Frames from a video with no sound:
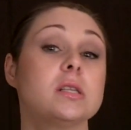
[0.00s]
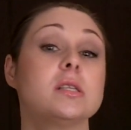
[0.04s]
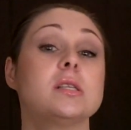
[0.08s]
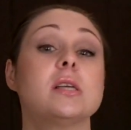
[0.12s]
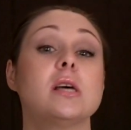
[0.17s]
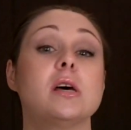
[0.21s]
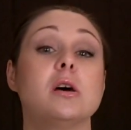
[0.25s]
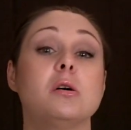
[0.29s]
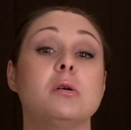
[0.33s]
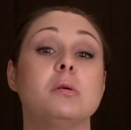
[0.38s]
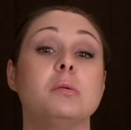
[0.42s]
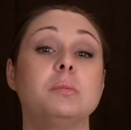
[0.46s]

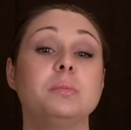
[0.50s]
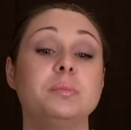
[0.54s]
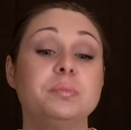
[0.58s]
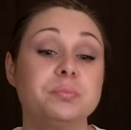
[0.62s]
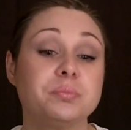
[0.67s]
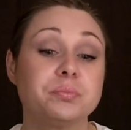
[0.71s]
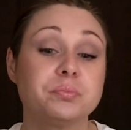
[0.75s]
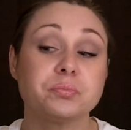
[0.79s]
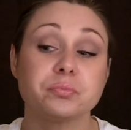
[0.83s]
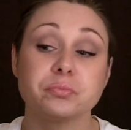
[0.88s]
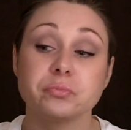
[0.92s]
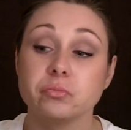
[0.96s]
so
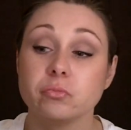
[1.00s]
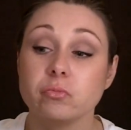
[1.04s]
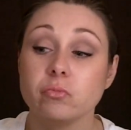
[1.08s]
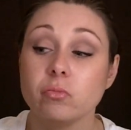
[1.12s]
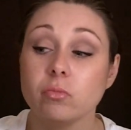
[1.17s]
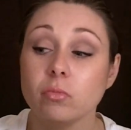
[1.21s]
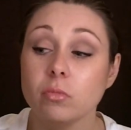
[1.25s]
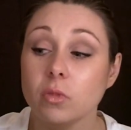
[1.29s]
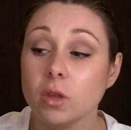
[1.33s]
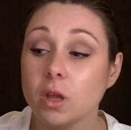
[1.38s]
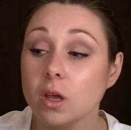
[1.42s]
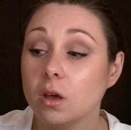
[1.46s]

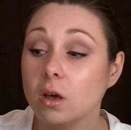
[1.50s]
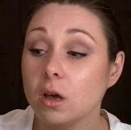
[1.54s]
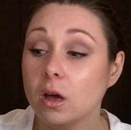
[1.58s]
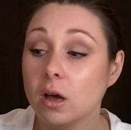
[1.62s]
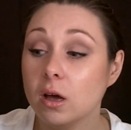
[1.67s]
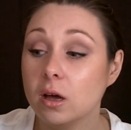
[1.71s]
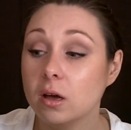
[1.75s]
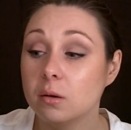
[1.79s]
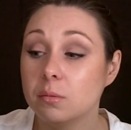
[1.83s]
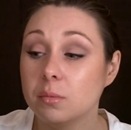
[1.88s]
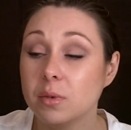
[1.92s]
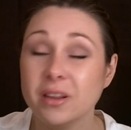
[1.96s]

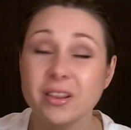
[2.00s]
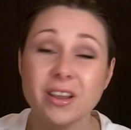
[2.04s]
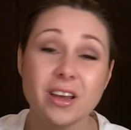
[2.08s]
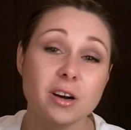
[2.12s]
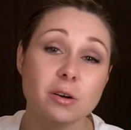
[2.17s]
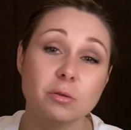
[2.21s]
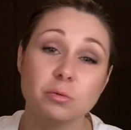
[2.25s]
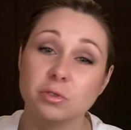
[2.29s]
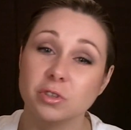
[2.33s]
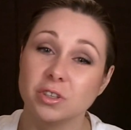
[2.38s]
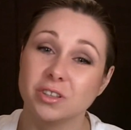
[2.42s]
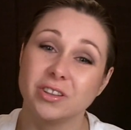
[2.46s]
um and
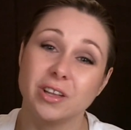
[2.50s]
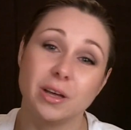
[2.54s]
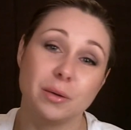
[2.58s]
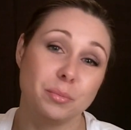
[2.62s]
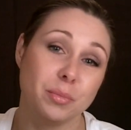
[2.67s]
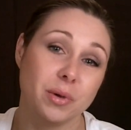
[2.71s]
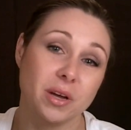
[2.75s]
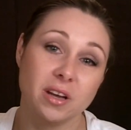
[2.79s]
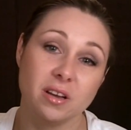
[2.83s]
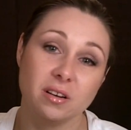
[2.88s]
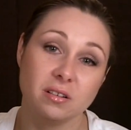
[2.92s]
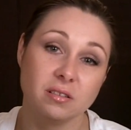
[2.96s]
they don't look
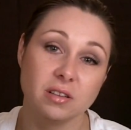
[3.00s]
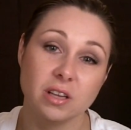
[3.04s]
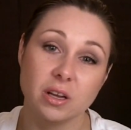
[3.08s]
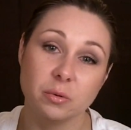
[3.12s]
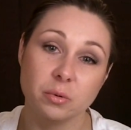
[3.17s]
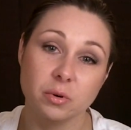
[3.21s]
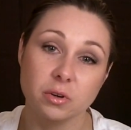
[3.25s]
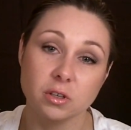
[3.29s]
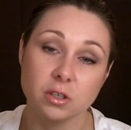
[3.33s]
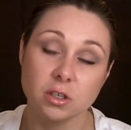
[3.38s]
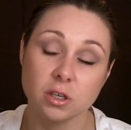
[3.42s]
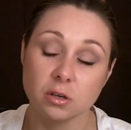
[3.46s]
that bad
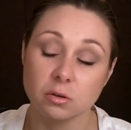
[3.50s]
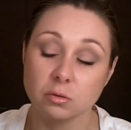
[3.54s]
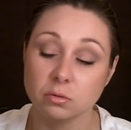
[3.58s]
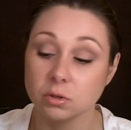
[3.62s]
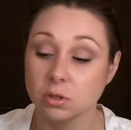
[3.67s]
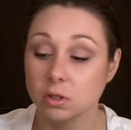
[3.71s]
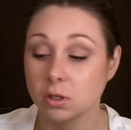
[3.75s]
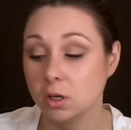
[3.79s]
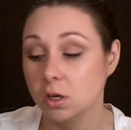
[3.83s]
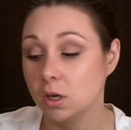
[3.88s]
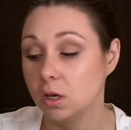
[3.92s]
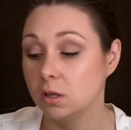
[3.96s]
they really
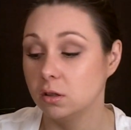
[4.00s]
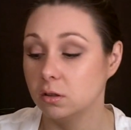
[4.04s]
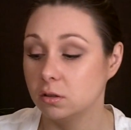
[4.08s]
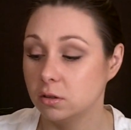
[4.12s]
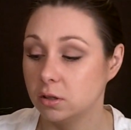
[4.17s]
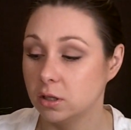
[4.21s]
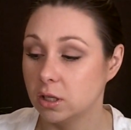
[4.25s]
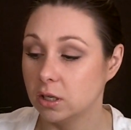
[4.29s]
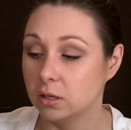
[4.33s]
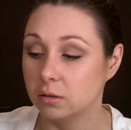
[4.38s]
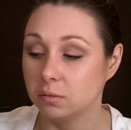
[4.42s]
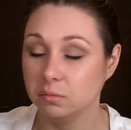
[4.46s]
don't
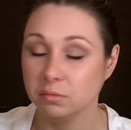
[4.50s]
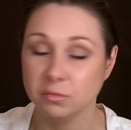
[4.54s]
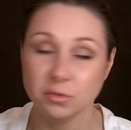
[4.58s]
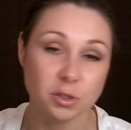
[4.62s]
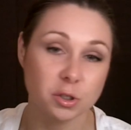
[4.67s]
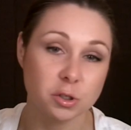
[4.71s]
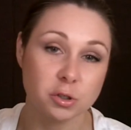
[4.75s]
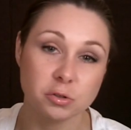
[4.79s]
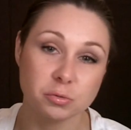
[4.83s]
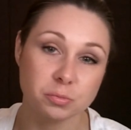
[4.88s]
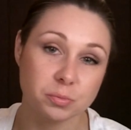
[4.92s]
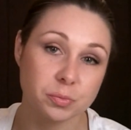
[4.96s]
the
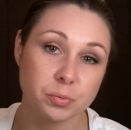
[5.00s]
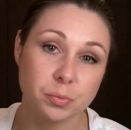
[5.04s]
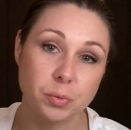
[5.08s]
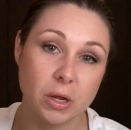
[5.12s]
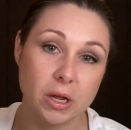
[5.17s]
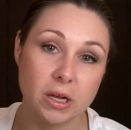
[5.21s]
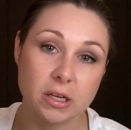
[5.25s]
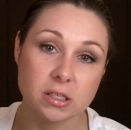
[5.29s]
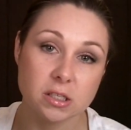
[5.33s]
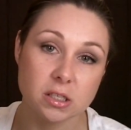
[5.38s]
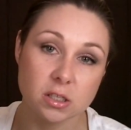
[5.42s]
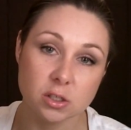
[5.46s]
little
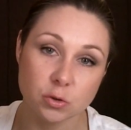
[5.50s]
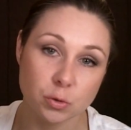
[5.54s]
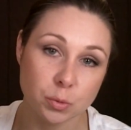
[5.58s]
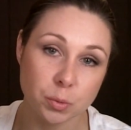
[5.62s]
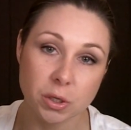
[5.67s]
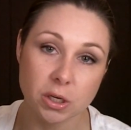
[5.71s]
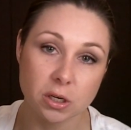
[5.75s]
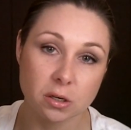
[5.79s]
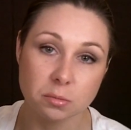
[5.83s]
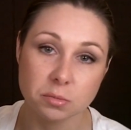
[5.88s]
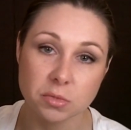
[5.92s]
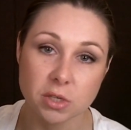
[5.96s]
places
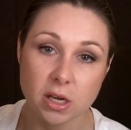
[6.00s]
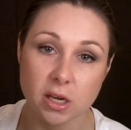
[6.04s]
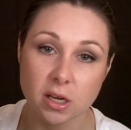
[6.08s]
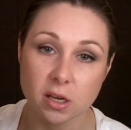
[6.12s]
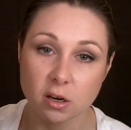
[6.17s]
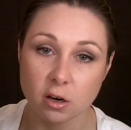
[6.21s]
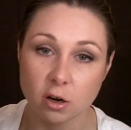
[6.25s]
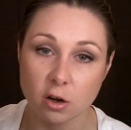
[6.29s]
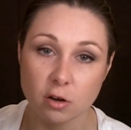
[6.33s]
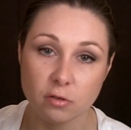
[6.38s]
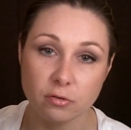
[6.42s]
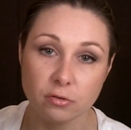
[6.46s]
from getting them
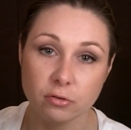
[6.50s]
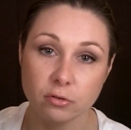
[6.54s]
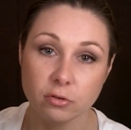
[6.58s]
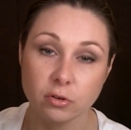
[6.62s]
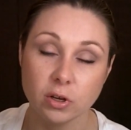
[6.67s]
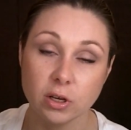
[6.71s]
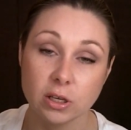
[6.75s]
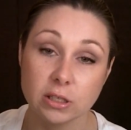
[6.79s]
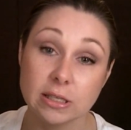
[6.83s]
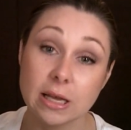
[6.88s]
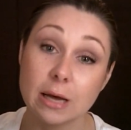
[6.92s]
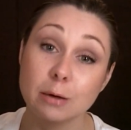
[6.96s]
taken off
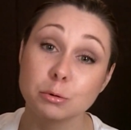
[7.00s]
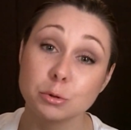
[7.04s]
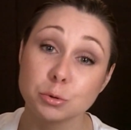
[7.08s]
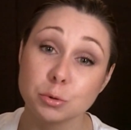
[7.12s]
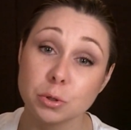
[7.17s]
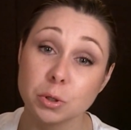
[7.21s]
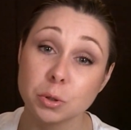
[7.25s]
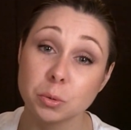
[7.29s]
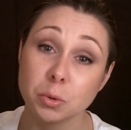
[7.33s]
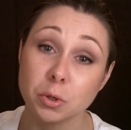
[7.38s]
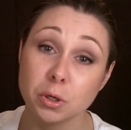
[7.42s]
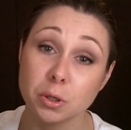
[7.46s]
because I
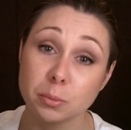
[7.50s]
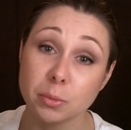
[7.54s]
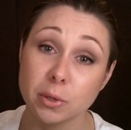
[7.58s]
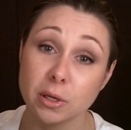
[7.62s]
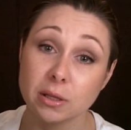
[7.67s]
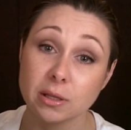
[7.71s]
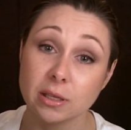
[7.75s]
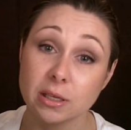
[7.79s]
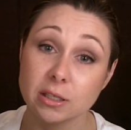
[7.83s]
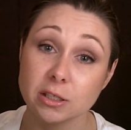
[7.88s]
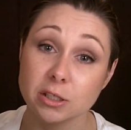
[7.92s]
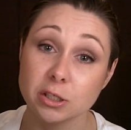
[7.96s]
was really worried
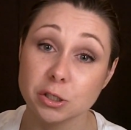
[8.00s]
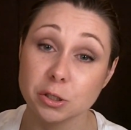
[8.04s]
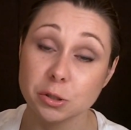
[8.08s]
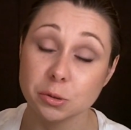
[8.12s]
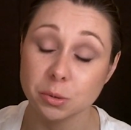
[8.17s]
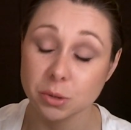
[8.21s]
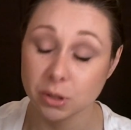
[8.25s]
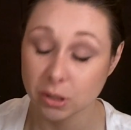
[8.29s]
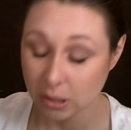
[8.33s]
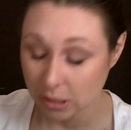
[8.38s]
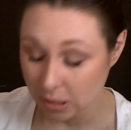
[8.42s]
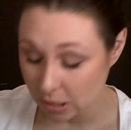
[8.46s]
about that
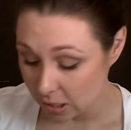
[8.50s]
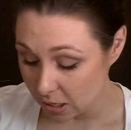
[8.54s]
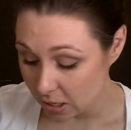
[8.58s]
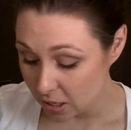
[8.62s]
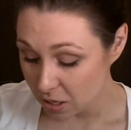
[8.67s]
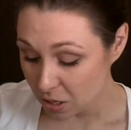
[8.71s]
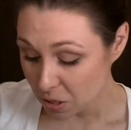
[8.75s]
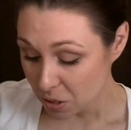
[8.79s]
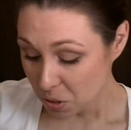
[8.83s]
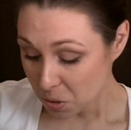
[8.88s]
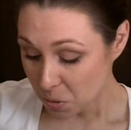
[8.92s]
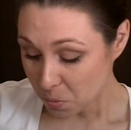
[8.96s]
too.
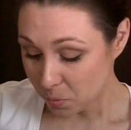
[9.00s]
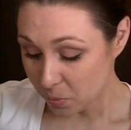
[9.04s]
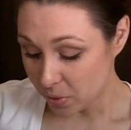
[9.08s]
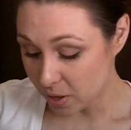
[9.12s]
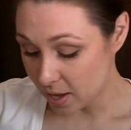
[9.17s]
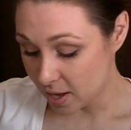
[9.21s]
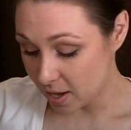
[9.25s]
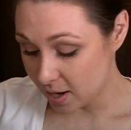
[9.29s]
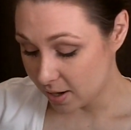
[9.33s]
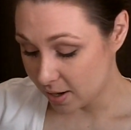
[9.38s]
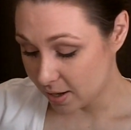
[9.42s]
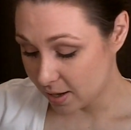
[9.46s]

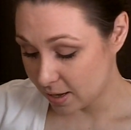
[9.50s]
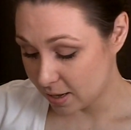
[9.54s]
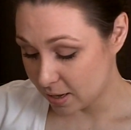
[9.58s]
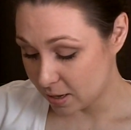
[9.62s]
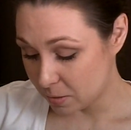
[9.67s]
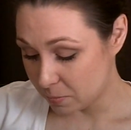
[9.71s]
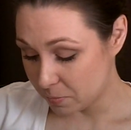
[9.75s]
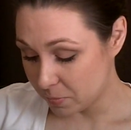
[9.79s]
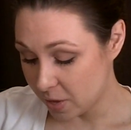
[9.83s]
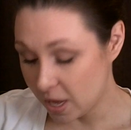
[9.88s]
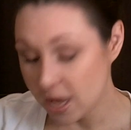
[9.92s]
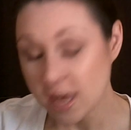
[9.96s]
But
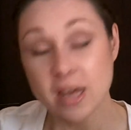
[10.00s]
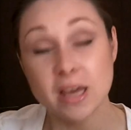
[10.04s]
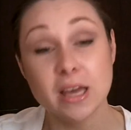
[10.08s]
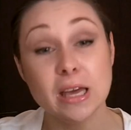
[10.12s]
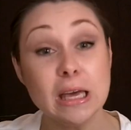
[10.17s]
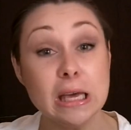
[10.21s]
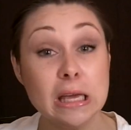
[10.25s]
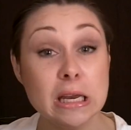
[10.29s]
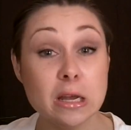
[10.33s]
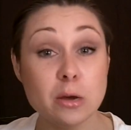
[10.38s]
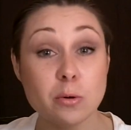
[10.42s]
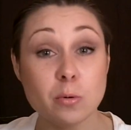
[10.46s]
um,
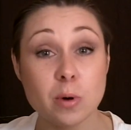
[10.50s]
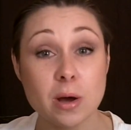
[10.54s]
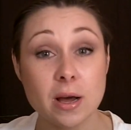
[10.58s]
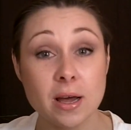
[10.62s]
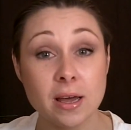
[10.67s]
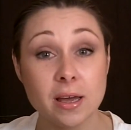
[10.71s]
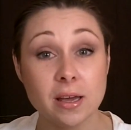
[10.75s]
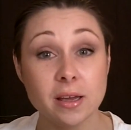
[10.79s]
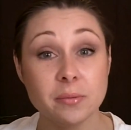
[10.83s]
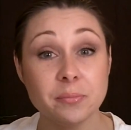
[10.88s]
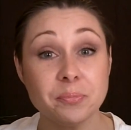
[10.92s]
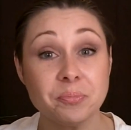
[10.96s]

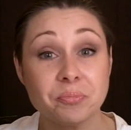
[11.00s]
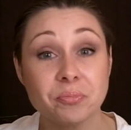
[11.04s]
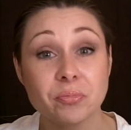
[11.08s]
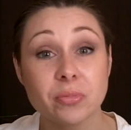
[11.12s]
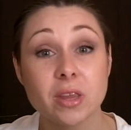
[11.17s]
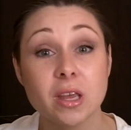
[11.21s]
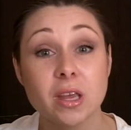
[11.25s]
anyway,